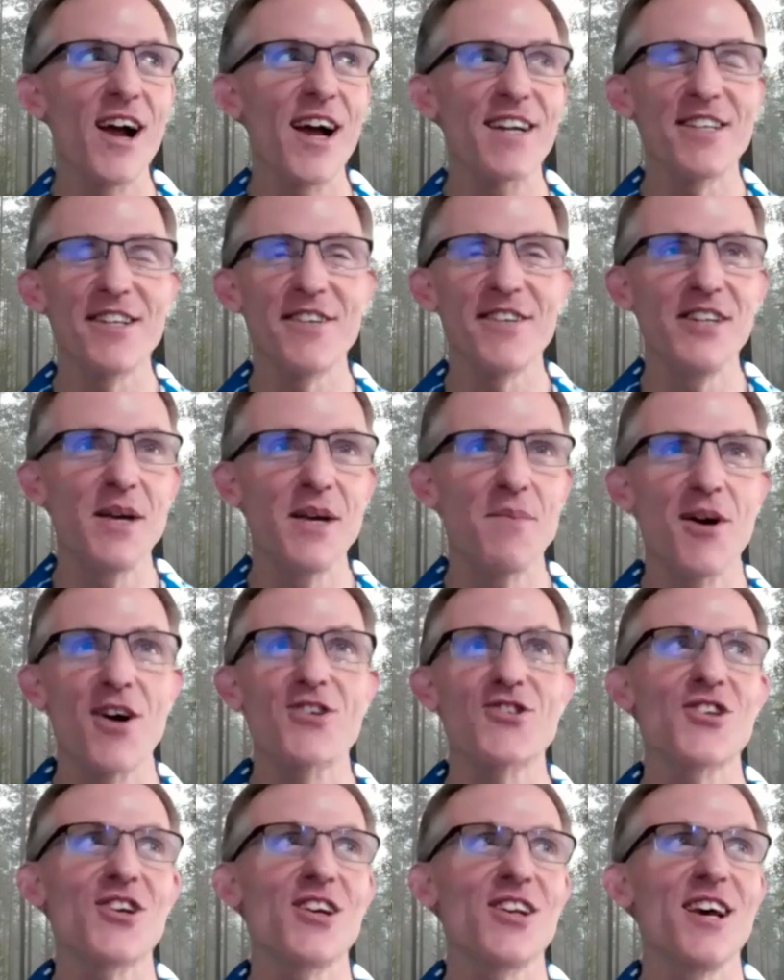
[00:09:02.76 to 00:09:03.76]
activity
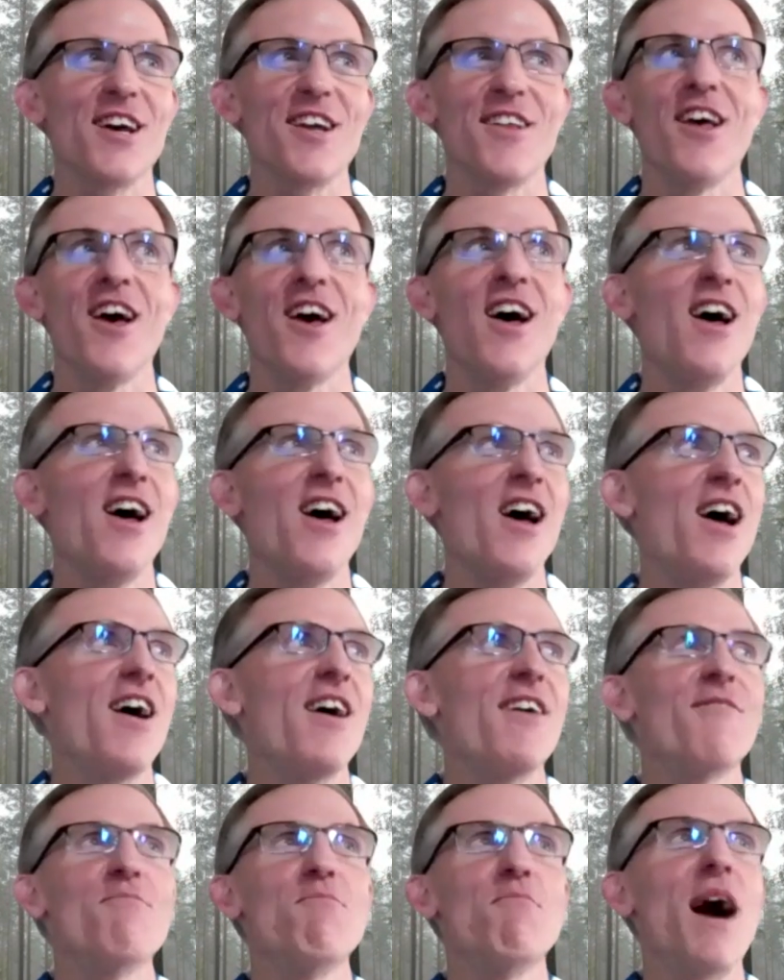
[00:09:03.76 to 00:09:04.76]
person, and
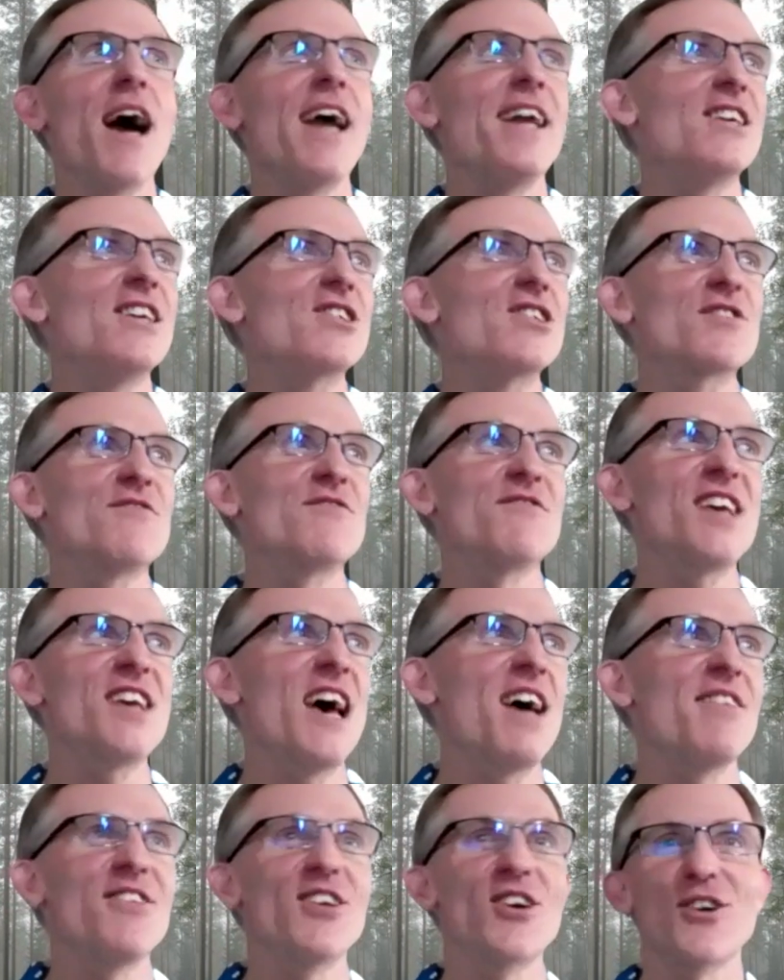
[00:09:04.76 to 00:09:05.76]
minus
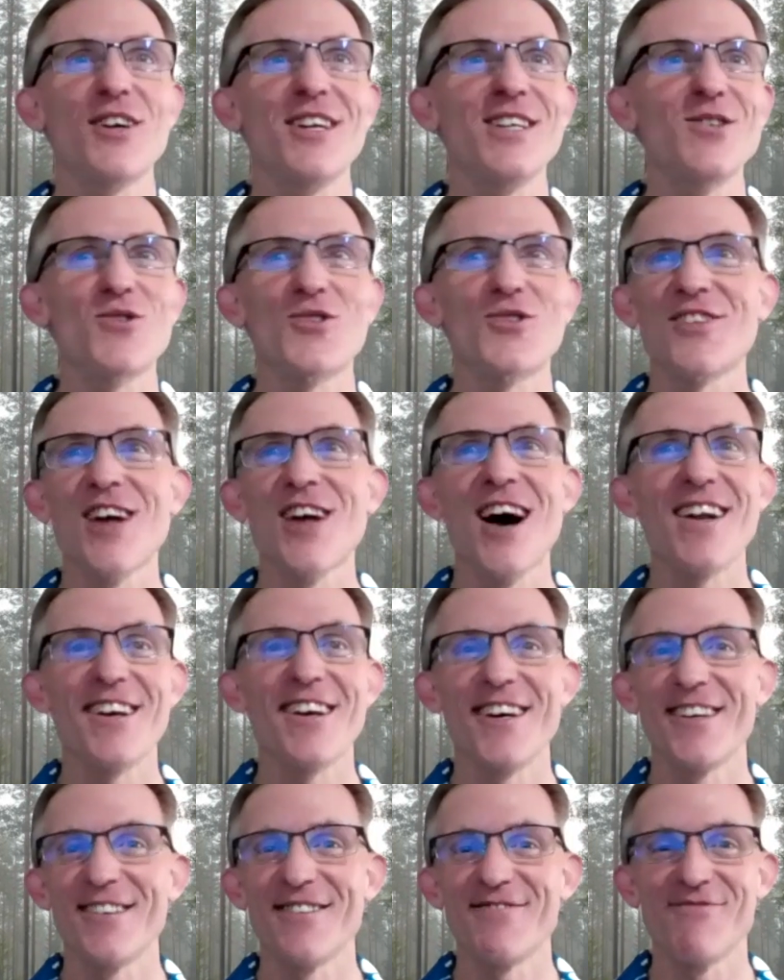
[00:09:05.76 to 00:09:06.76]
10 degrees was not
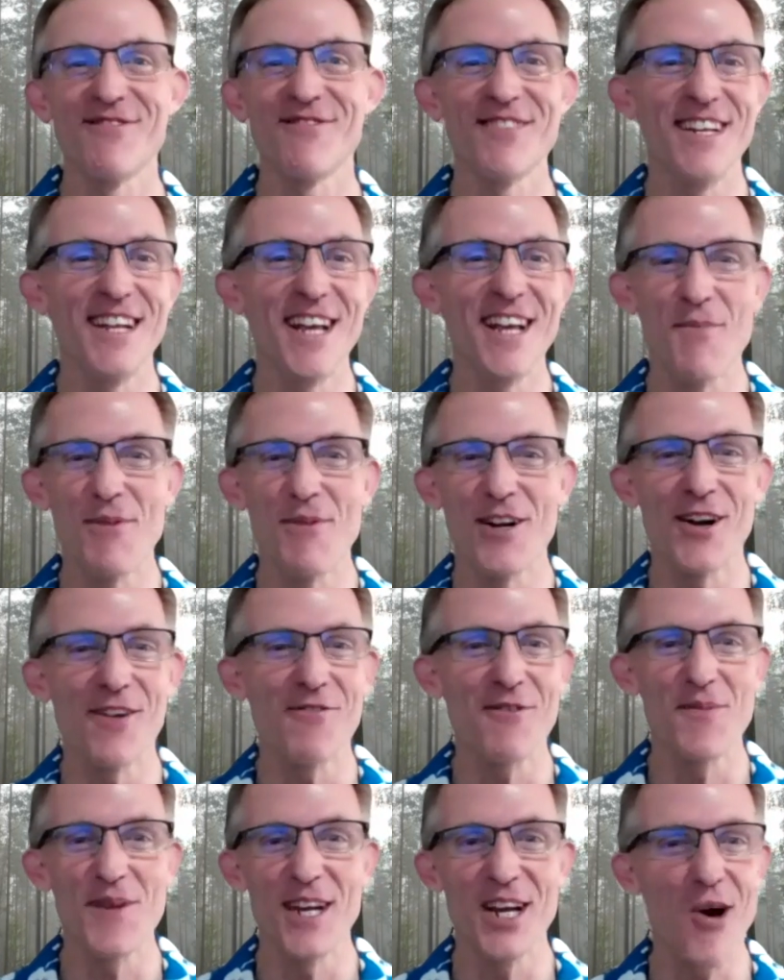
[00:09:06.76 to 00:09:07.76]
a inhibitor
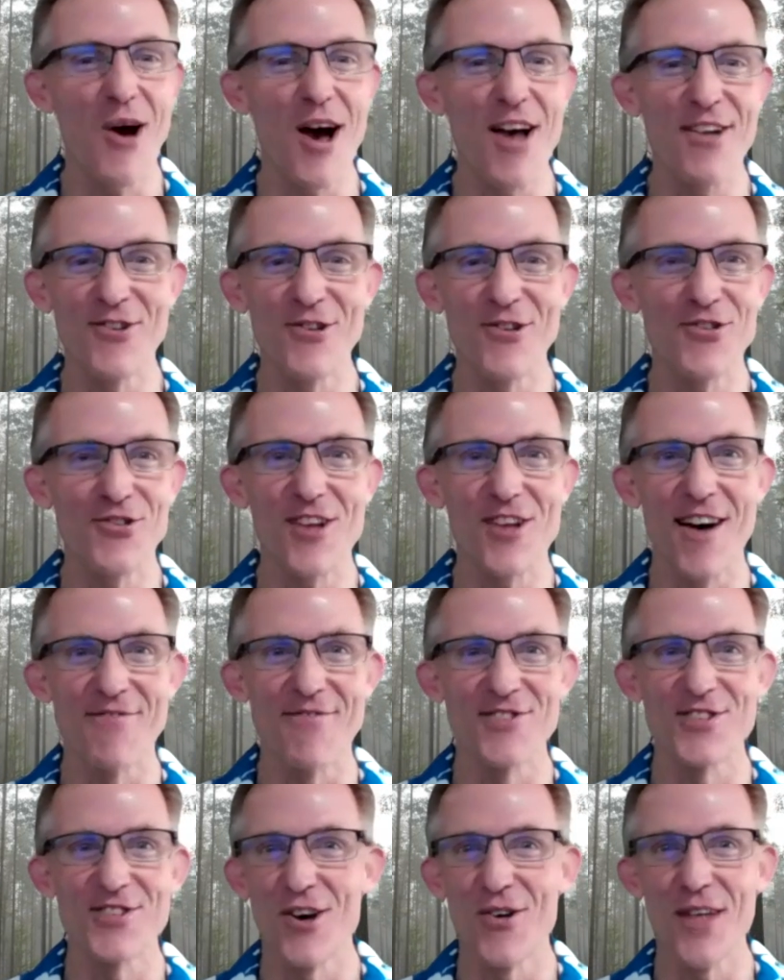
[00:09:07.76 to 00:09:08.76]
for me to go out and do stuff.
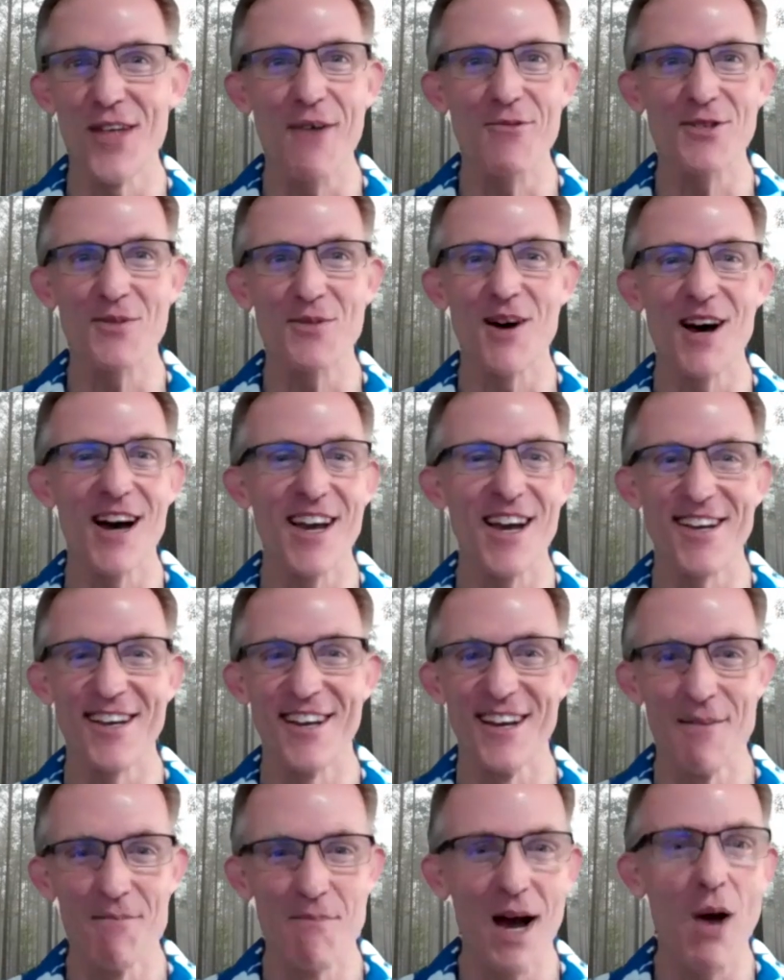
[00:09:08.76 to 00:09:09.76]
So that was my
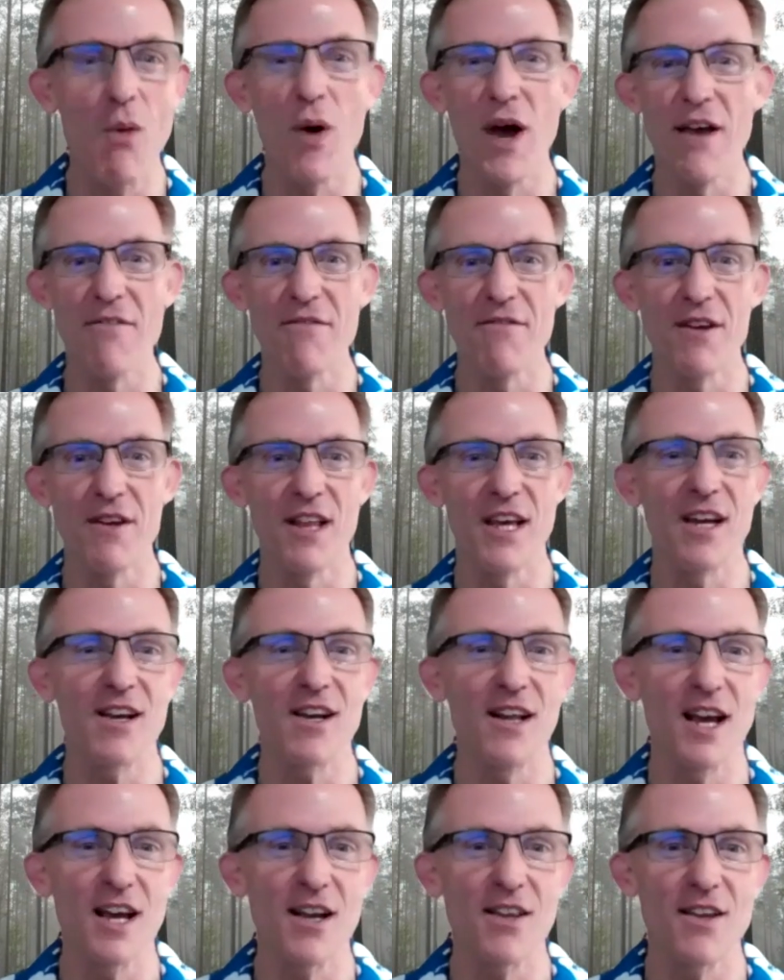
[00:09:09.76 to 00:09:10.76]
way of feeling
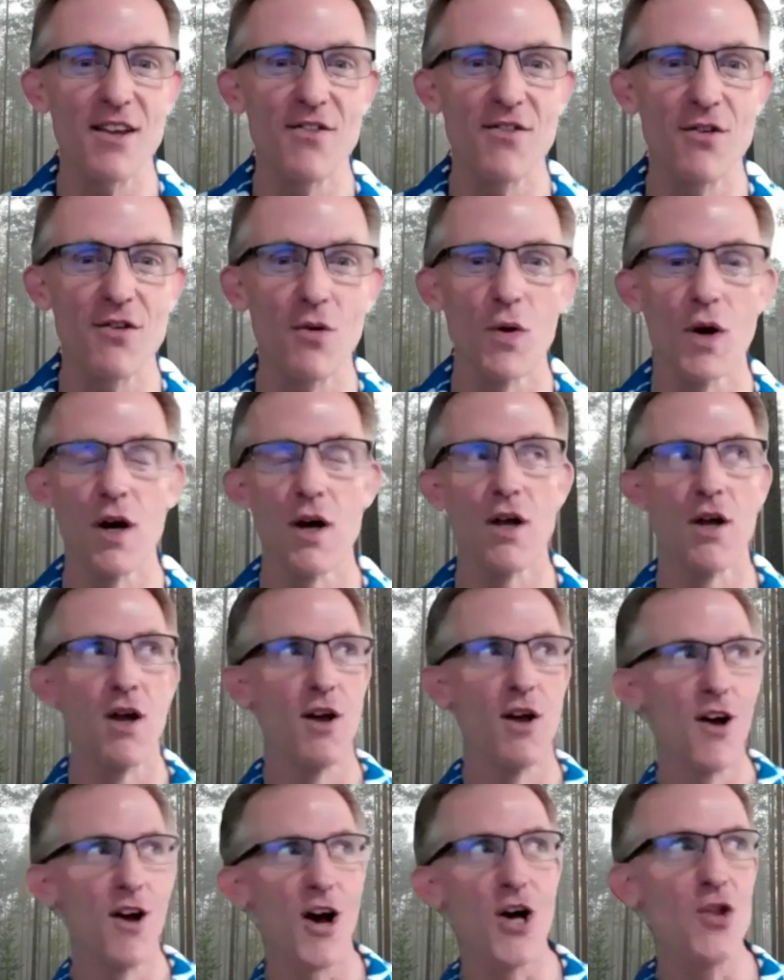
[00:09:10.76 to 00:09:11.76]
connected to
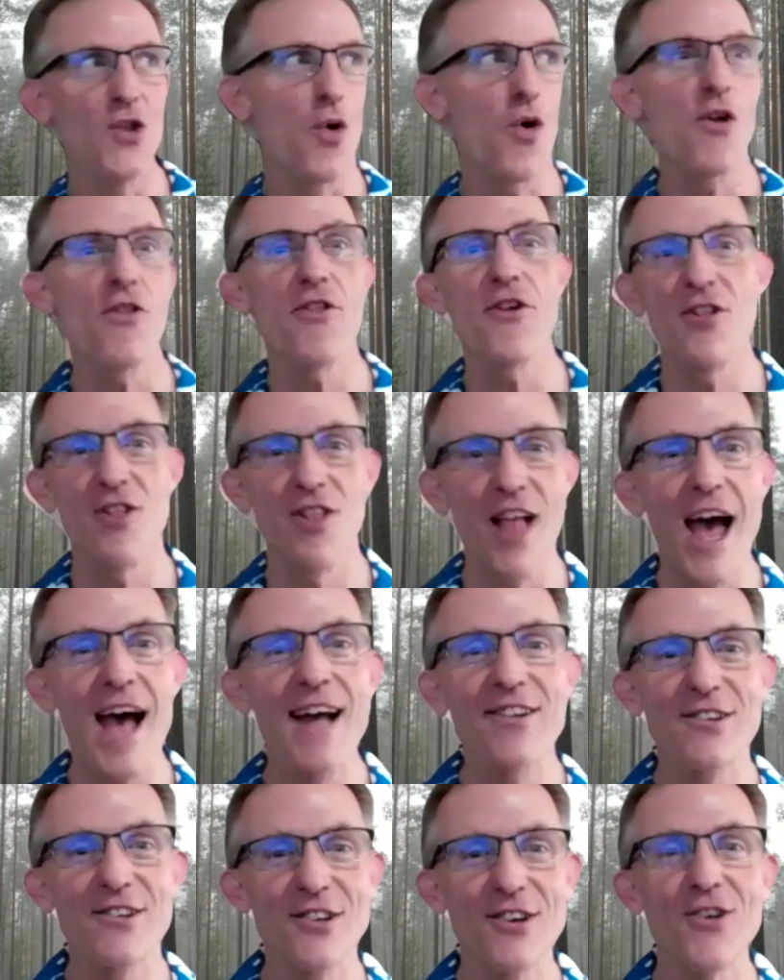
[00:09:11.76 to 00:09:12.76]
a northern
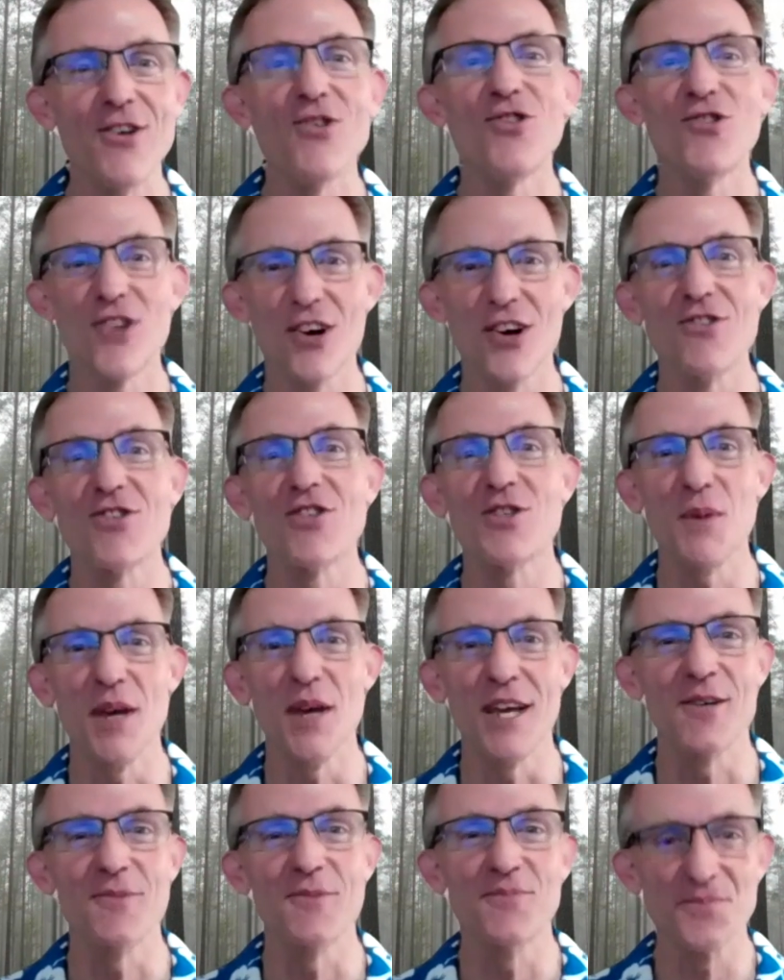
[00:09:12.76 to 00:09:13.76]
latitude, so to
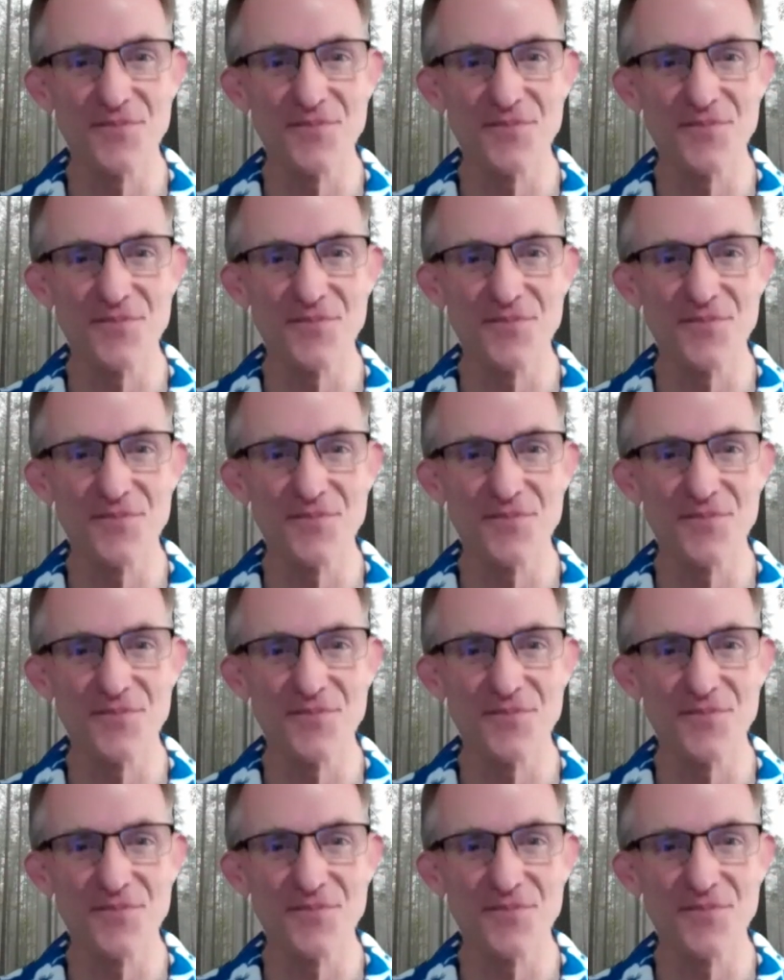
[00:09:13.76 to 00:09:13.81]
speak.